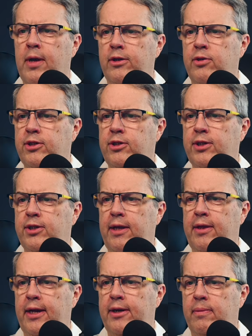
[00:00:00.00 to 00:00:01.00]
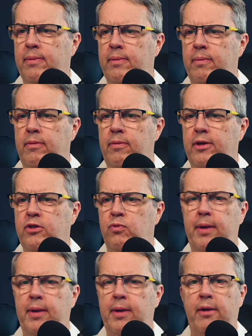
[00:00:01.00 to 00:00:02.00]
so let's say that this is
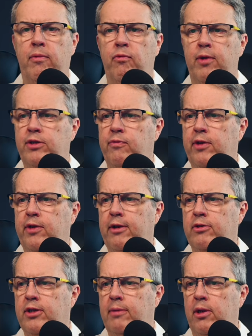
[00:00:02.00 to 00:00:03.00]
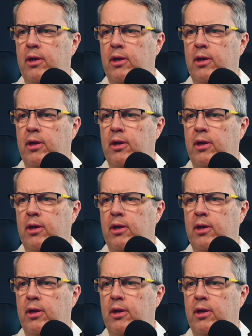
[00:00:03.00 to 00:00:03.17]
one of my recent videos. I'm going to